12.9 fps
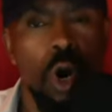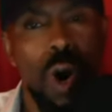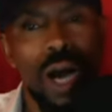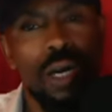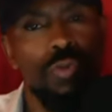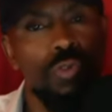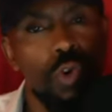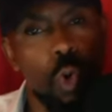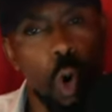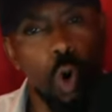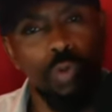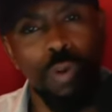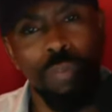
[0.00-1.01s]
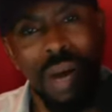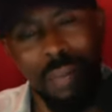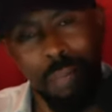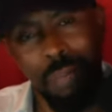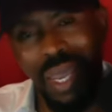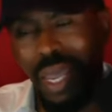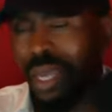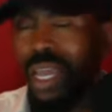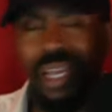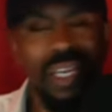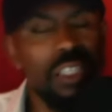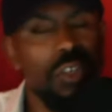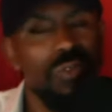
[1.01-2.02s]
or I can rule over my man.
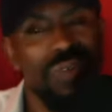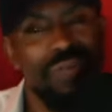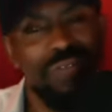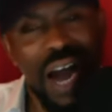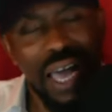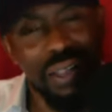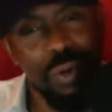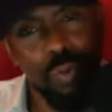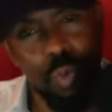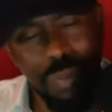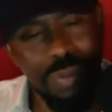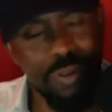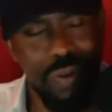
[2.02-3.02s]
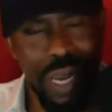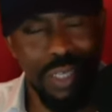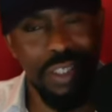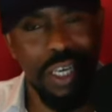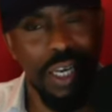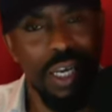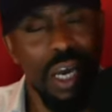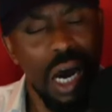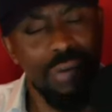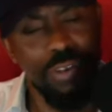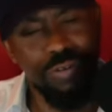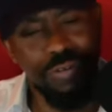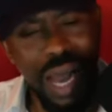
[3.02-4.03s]
That's a reviling woman right there, a
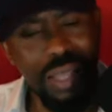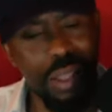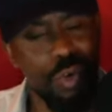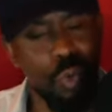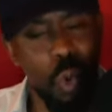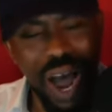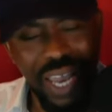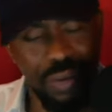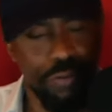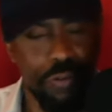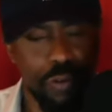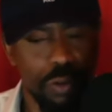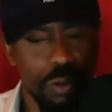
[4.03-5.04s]
reviling wife.